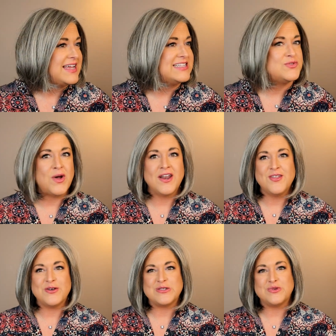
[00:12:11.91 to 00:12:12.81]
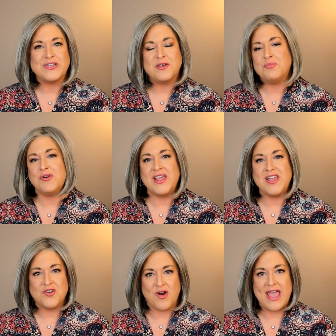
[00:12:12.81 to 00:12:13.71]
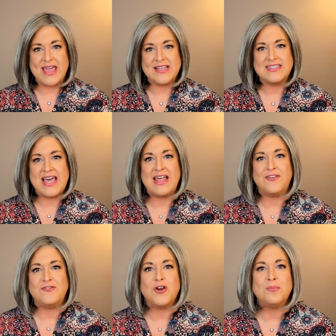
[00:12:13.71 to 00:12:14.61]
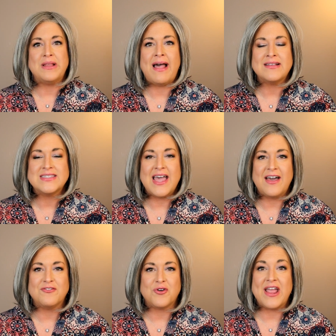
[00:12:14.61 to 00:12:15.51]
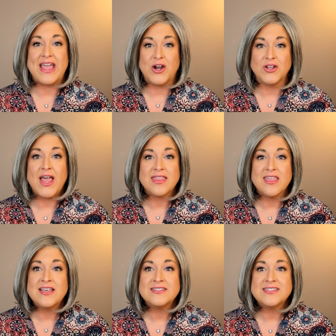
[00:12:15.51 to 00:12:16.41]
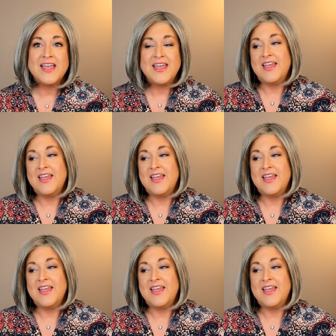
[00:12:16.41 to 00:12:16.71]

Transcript: It's one of those really pretty grays that if you're blessed to have gray hair like this,